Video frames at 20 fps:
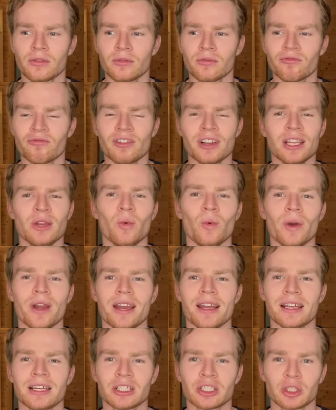really
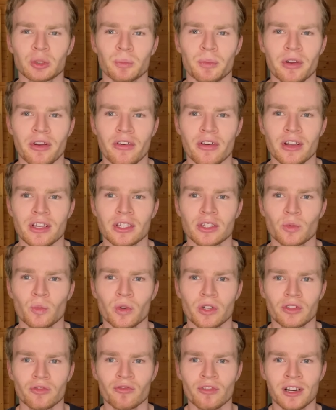weird experience
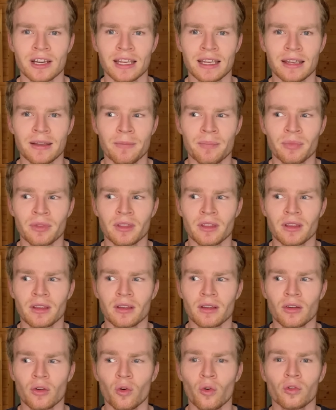which really
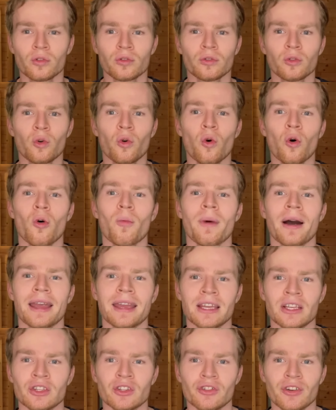caught my
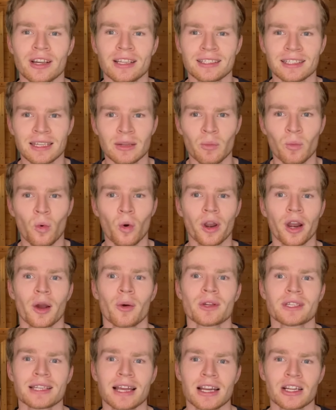interest in what I
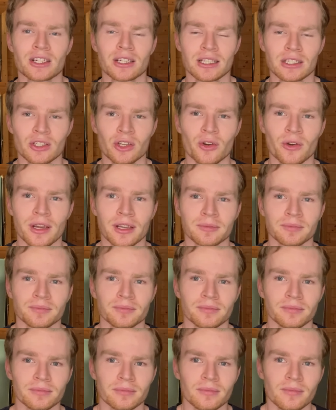was actually doing.
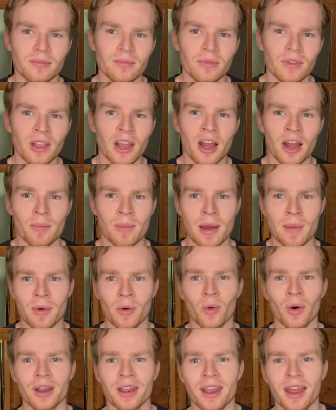I remember
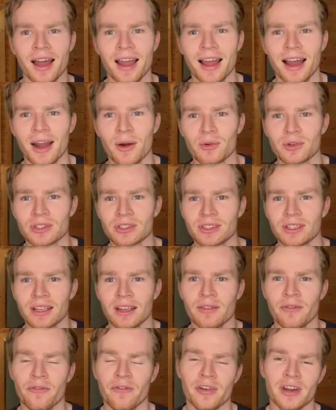one night I was
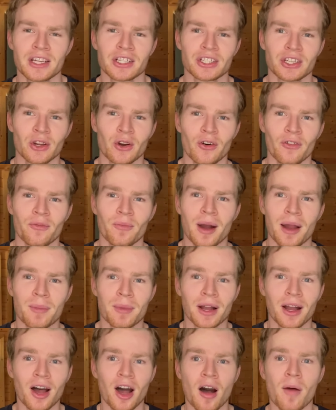finishing off my
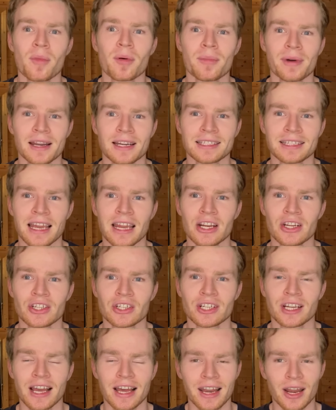Merkabah
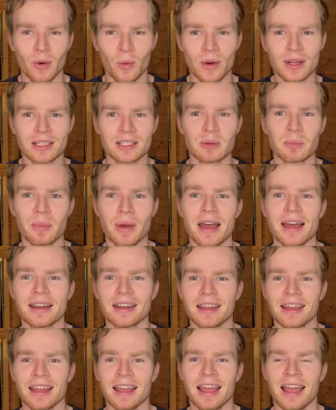meditation and I went to
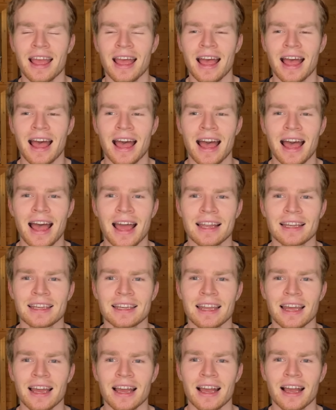bed,
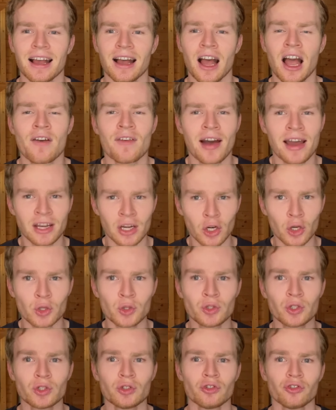and I've had a
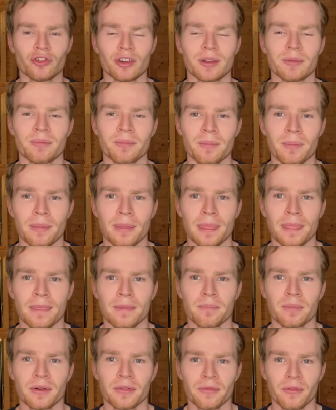lucid dream
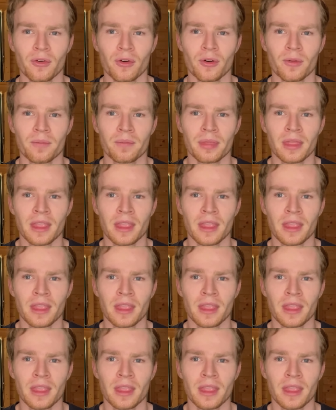before,